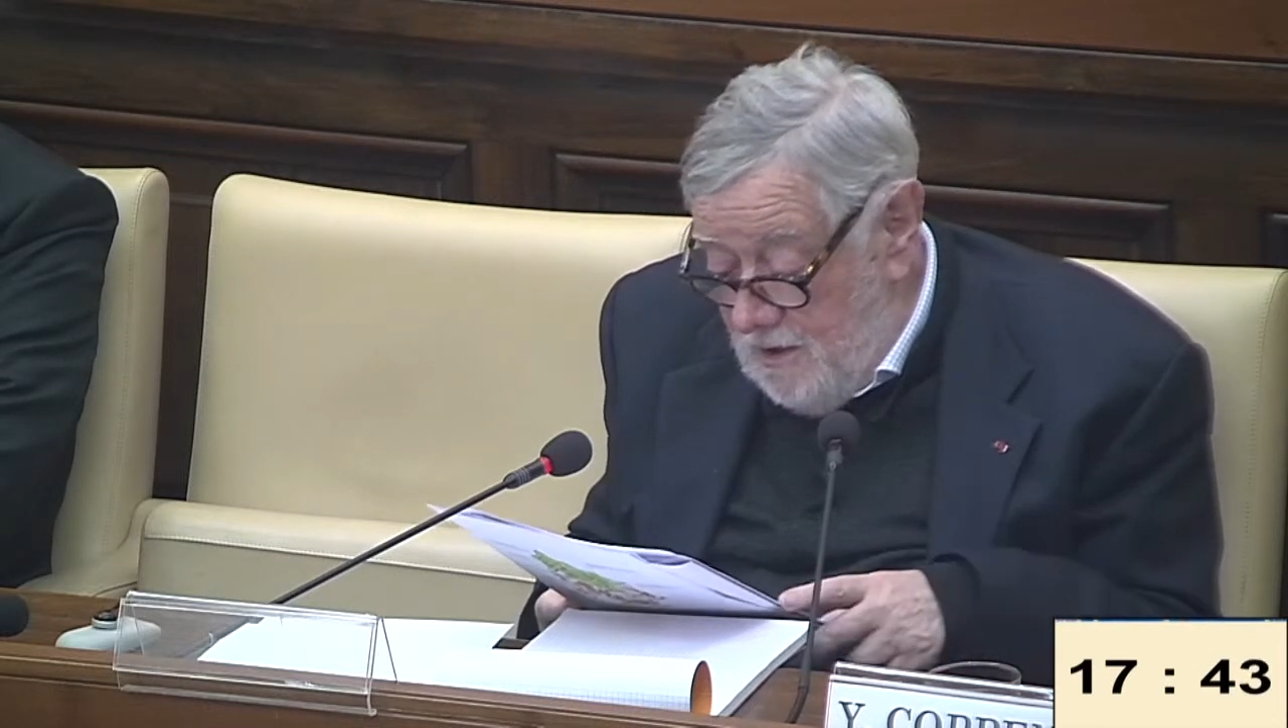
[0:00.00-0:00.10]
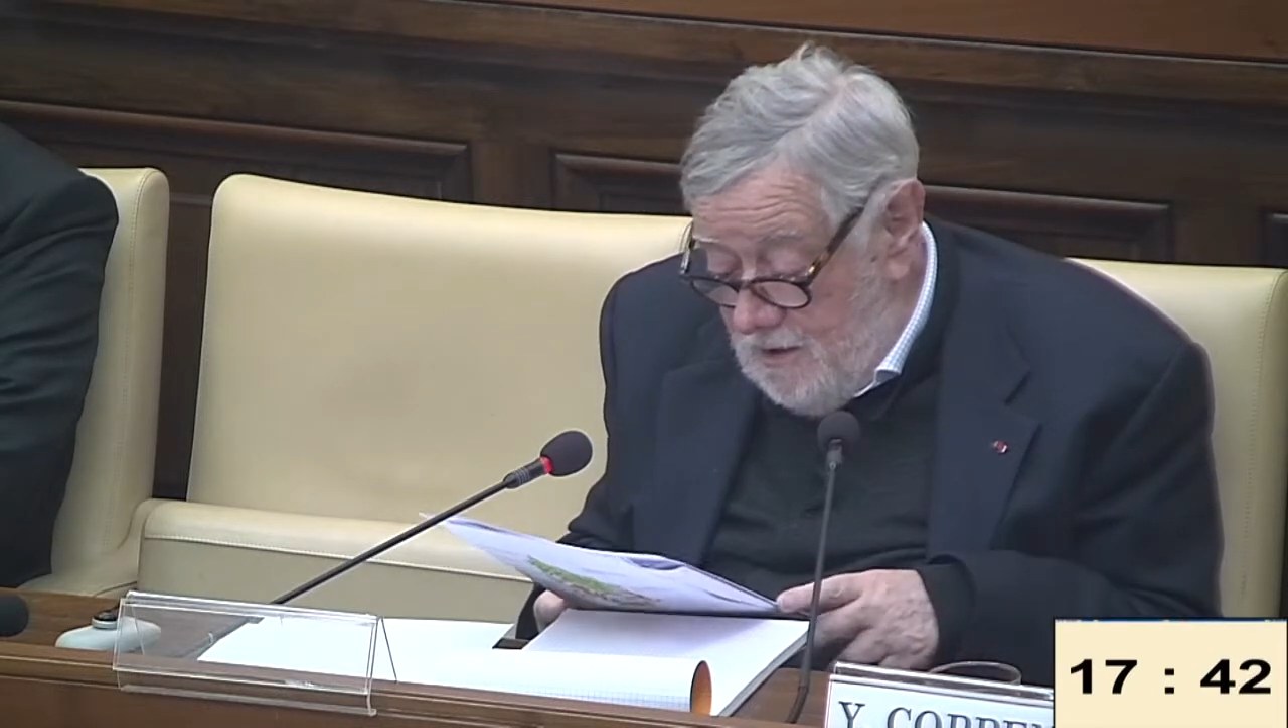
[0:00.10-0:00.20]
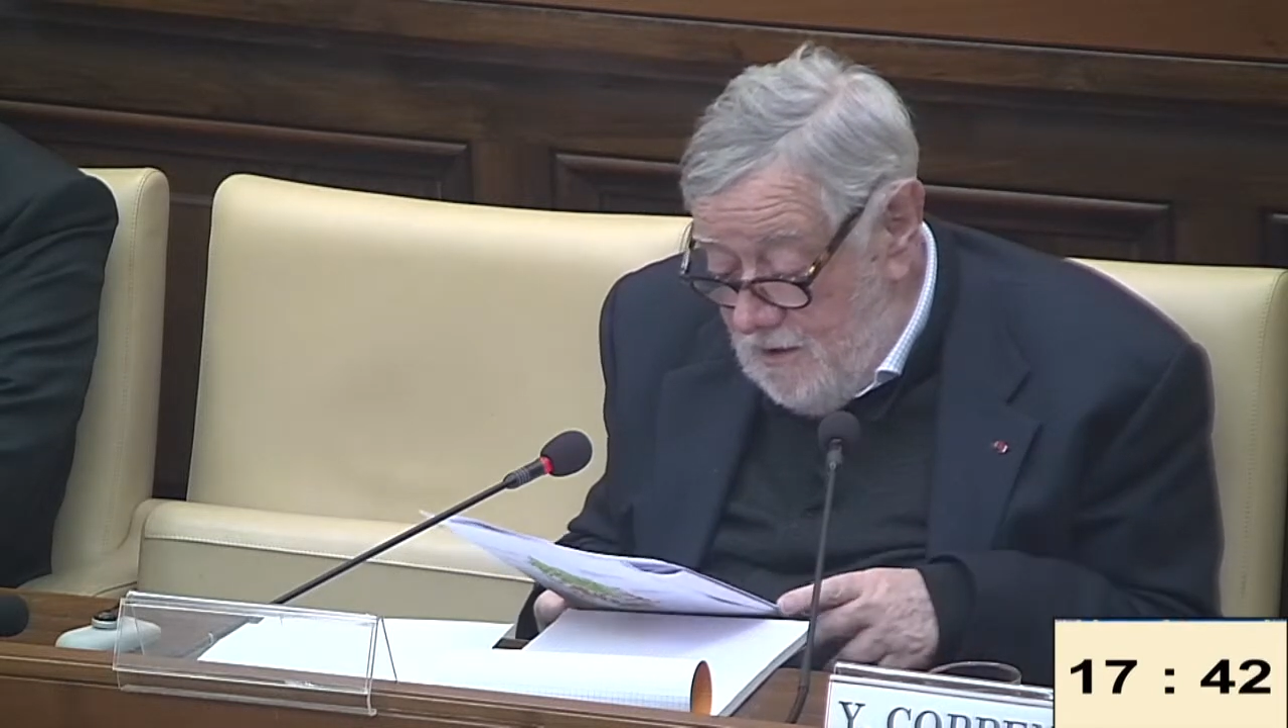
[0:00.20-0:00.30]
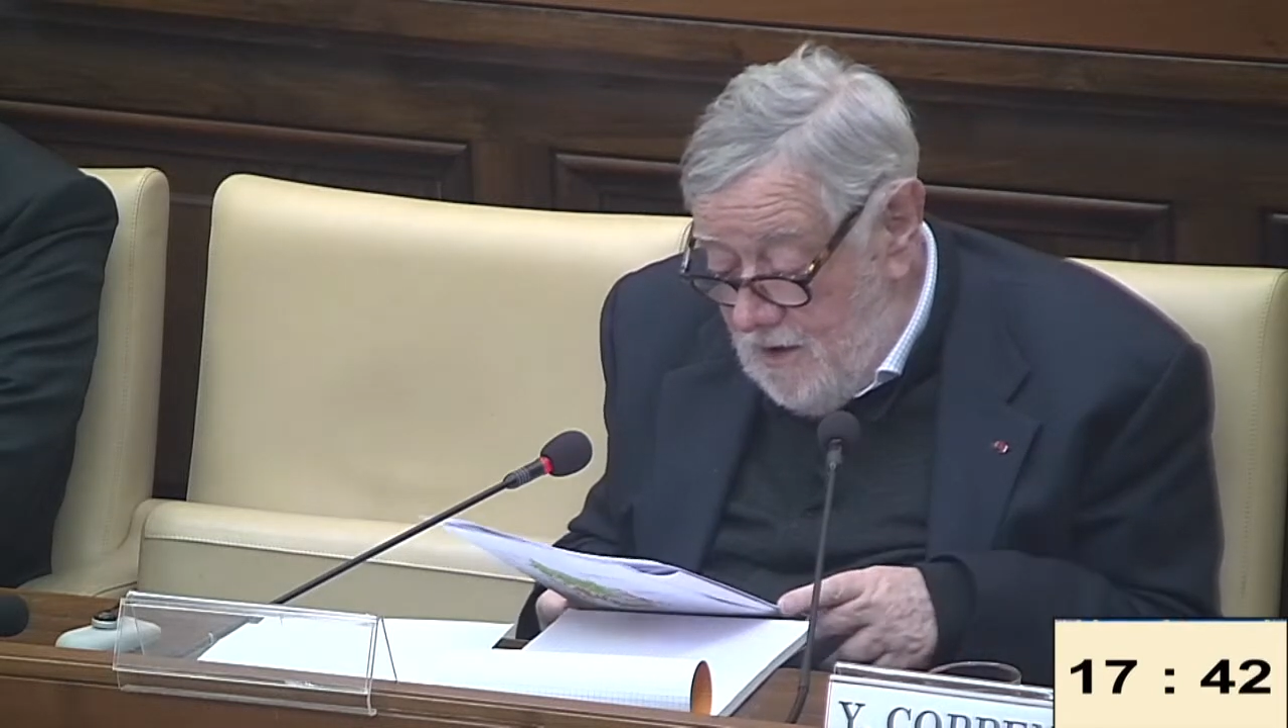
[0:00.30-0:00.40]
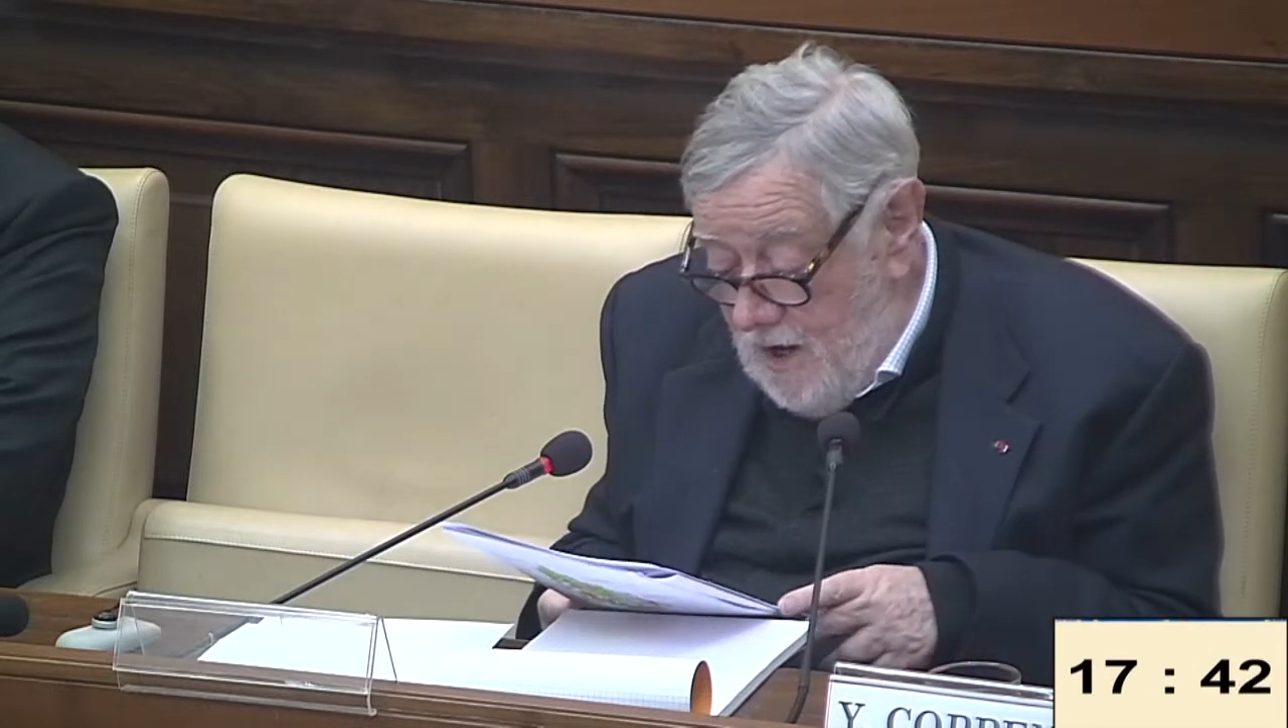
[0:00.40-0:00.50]

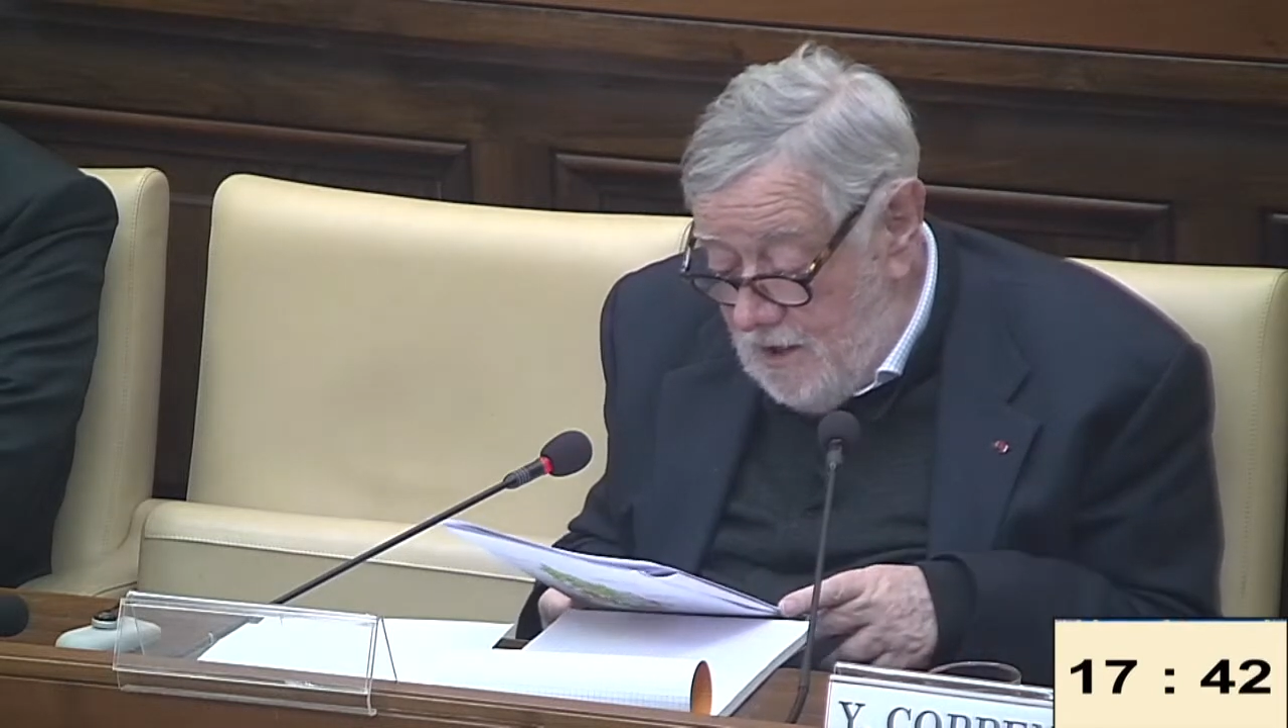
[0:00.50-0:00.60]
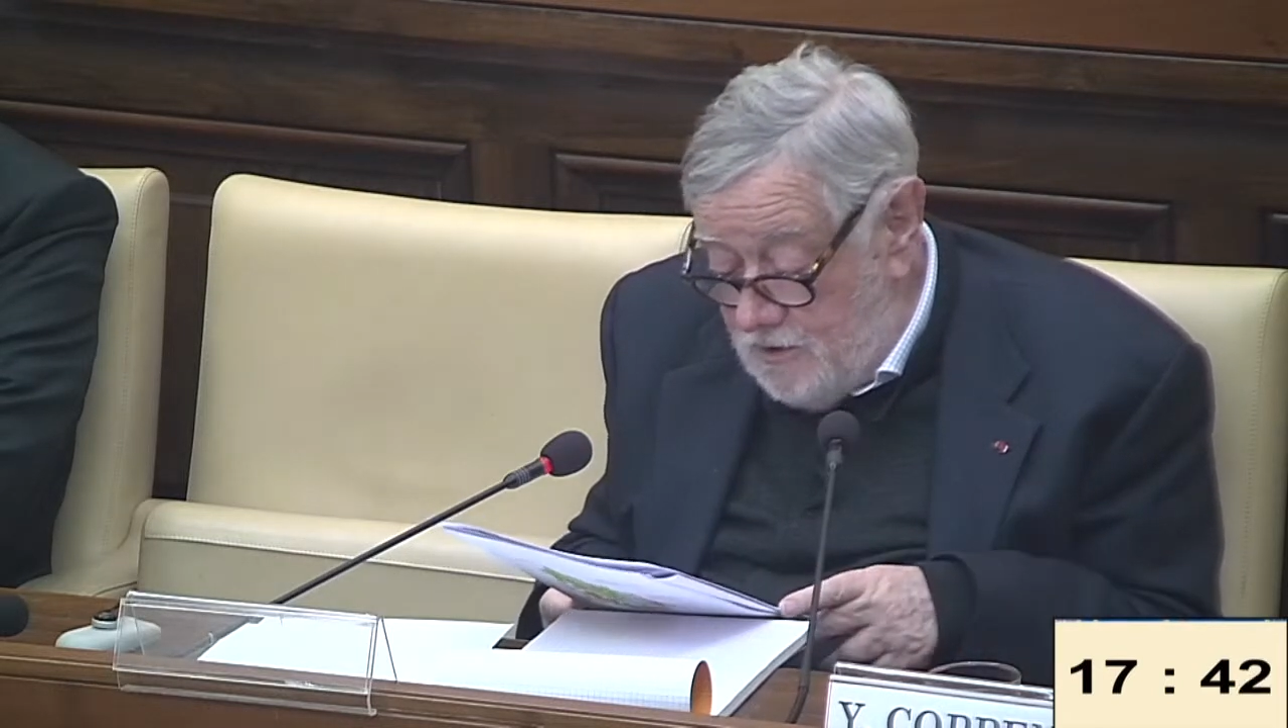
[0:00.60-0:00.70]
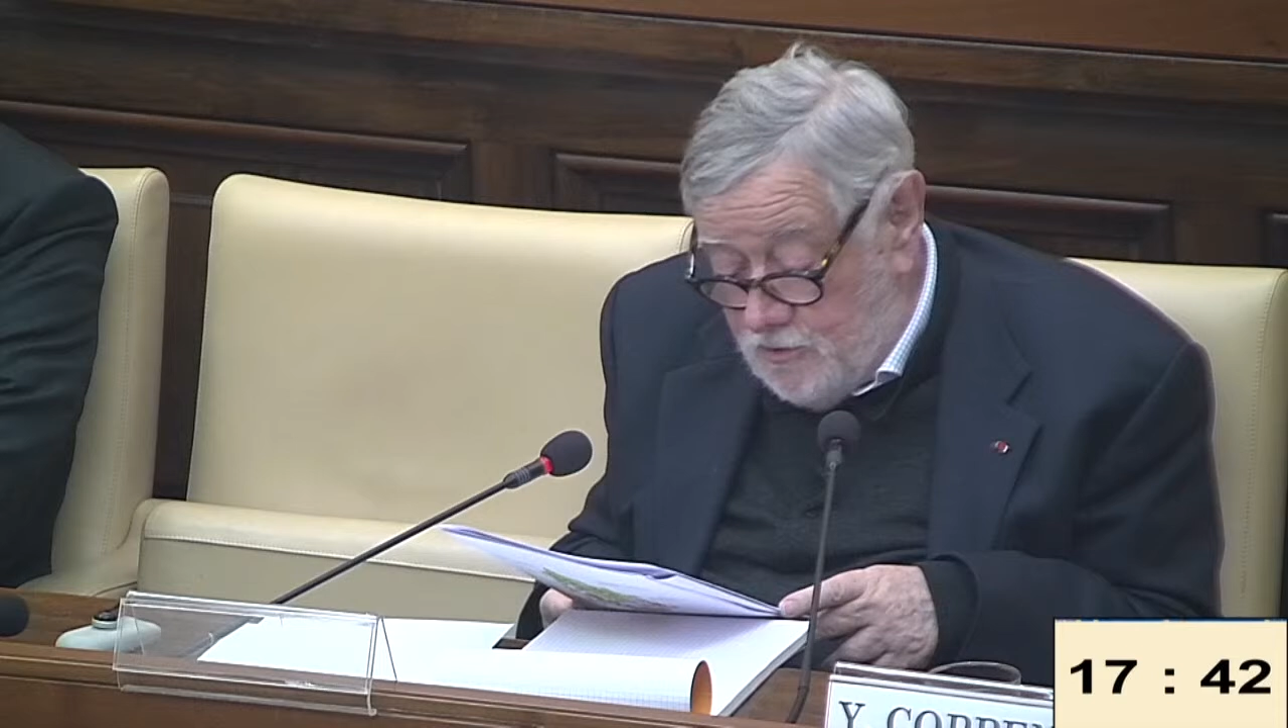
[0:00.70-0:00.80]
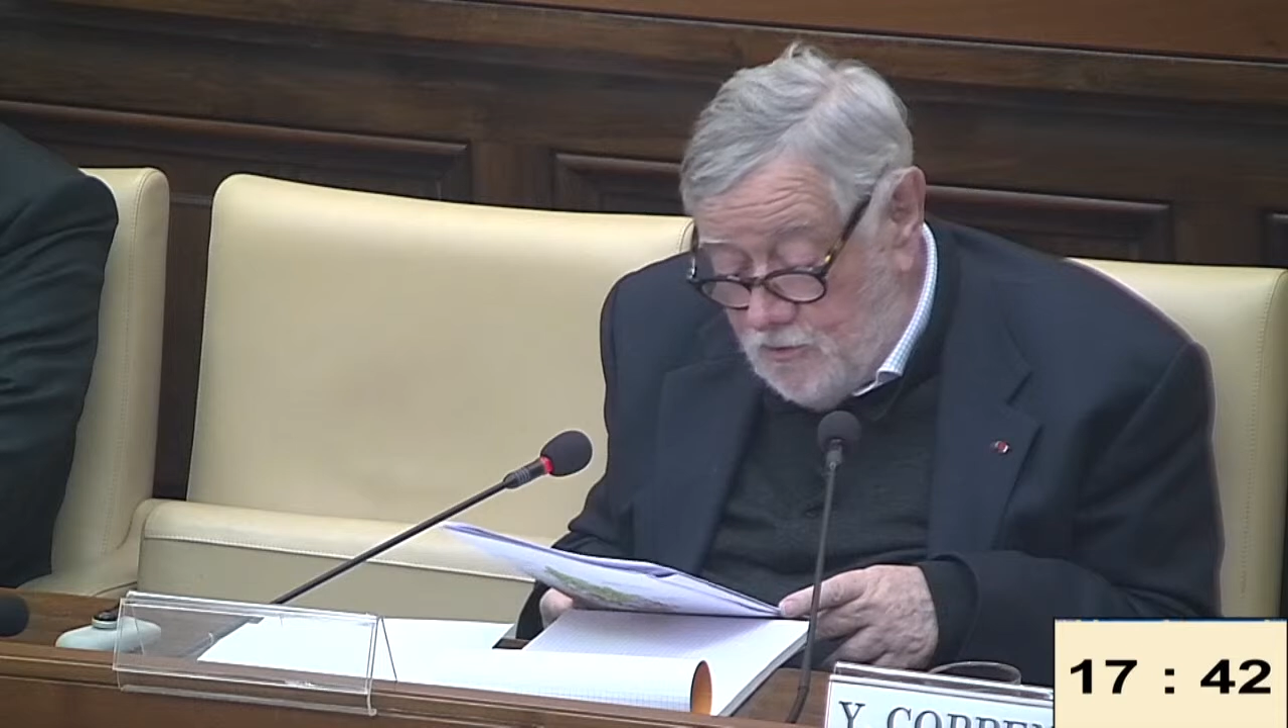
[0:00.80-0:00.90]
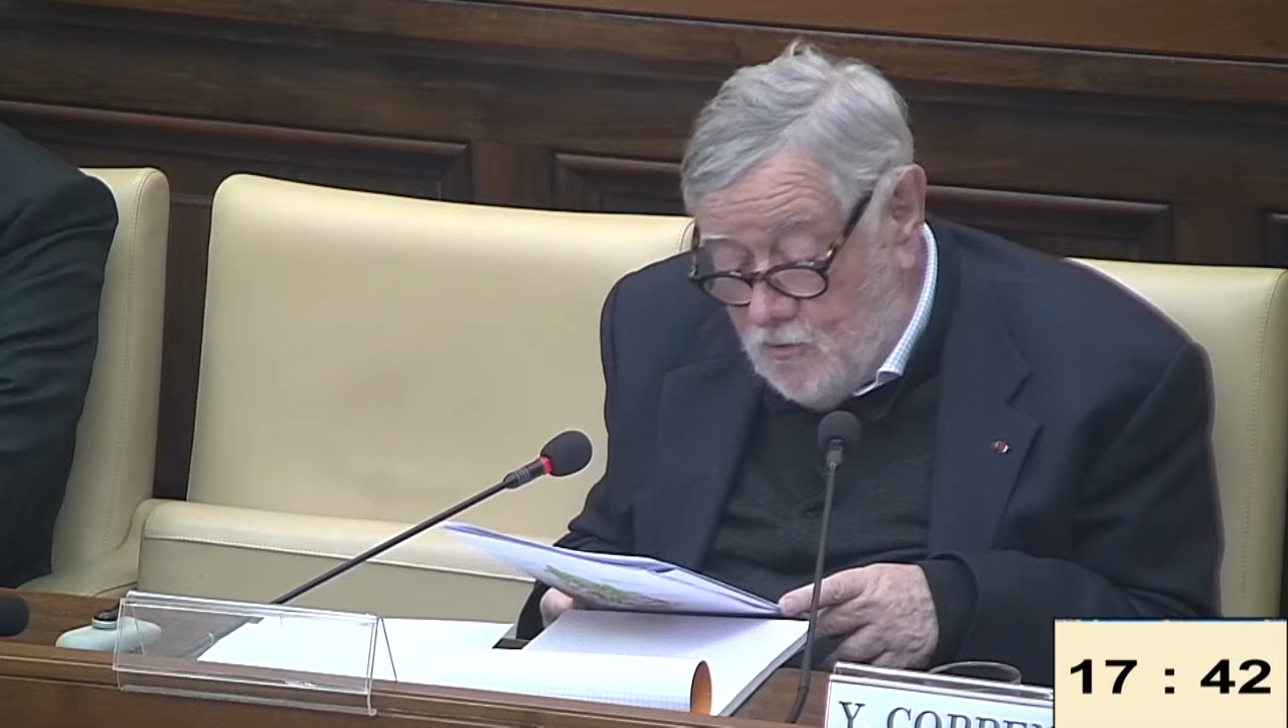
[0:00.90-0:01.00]
at